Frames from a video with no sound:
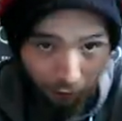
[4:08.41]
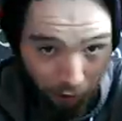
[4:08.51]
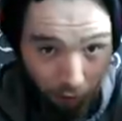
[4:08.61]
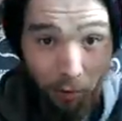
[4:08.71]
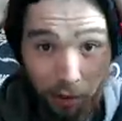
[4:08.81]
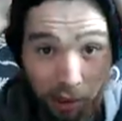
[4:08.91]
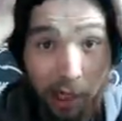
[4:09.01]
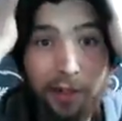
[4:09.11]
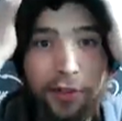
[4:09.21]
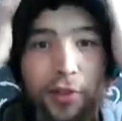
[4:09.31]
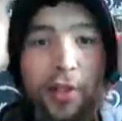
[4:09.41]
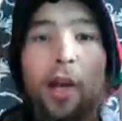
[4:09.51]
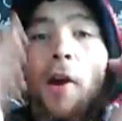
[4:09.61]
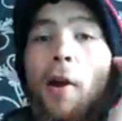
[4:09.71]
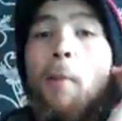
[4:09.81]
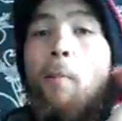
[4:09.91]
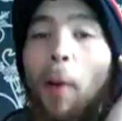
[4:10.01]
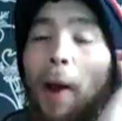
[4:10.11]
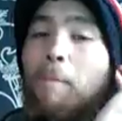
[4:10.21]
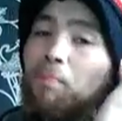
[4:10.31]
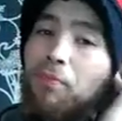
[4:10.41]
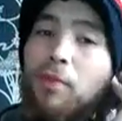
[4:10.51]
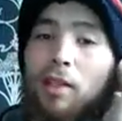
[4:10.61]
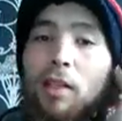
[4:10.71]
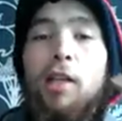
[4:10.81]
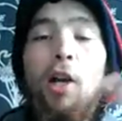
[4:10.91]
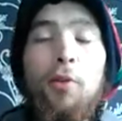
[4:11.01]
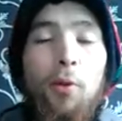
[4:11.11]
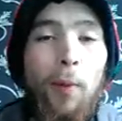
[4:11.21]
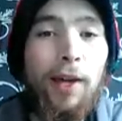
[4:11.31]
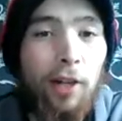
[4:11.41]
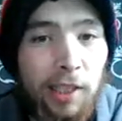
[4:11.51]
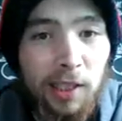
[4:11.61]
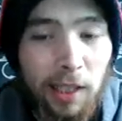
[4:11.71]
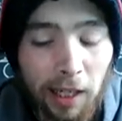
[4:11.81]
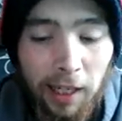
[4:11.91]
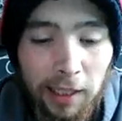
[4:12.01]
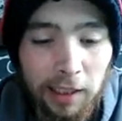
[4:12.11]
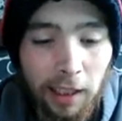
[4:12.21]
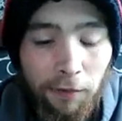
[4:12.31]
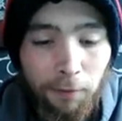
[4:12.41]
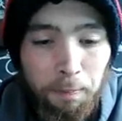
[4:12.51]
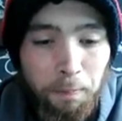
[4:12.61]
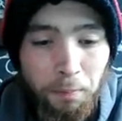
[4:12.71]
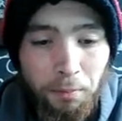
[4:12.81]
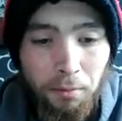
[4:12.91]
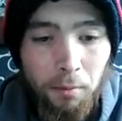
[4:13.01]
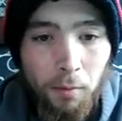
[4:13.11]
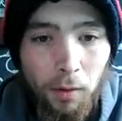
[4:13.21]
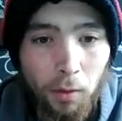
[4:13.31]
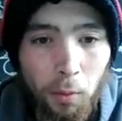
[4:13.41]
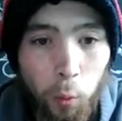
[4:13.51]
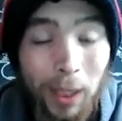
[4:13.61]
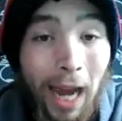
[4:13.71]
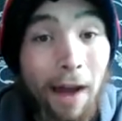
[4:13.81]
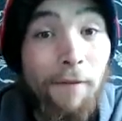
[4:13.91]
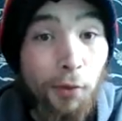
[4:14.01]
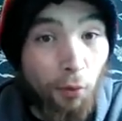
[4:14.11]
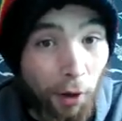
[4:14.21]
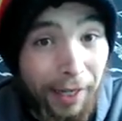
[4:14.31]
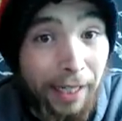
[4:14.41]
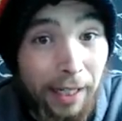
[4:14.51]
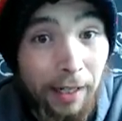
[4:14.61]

for their own agendas. But the way I see it is, if we have the right